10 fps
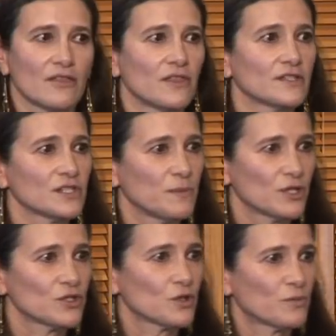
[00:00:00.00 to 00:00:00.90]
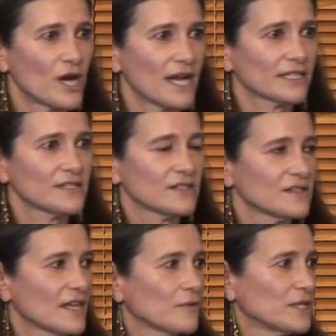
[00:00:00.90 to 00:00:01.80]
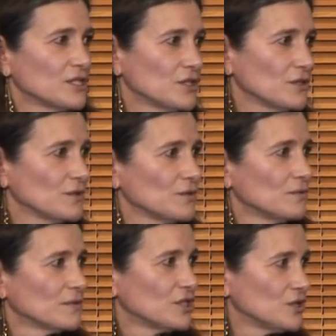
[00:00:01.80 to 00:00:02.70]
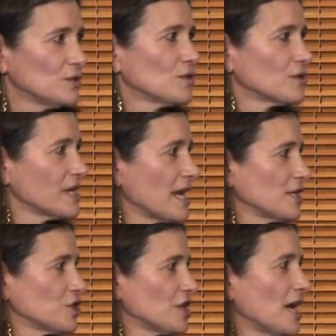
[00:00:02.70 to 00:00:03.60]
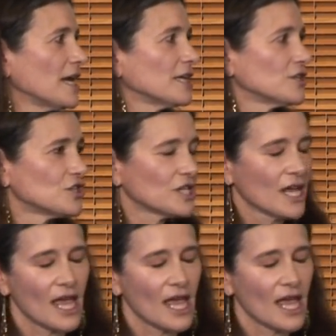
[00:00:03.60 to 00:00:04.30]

the spiritual practices that we do do create change.